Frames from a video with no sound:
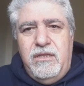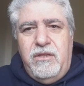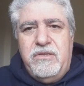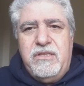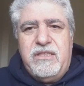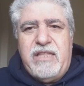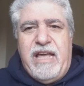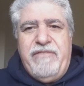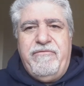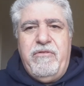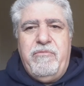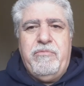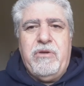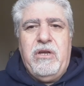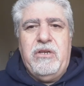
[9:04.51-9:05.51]
to the type
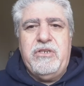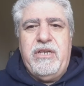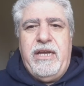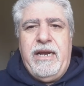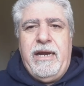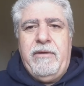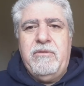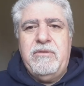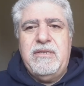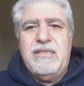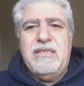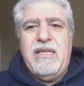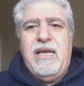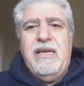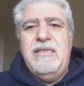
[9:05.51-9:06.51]
of project, to the
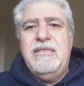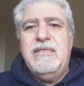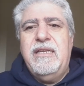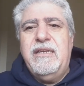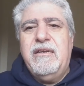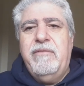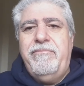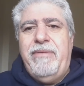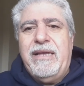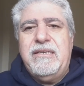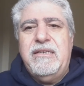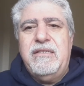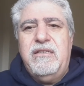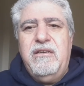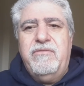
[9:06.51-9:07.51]
size and
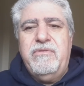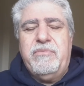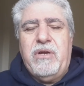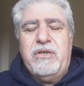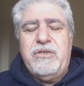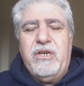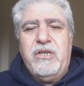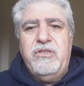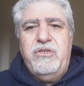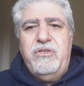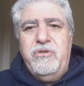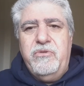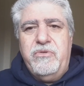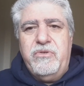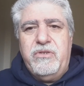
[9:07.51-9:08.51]
complexity of the project
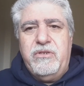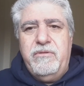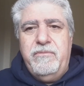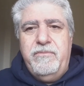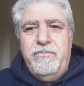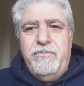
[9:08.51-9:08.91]
it's used.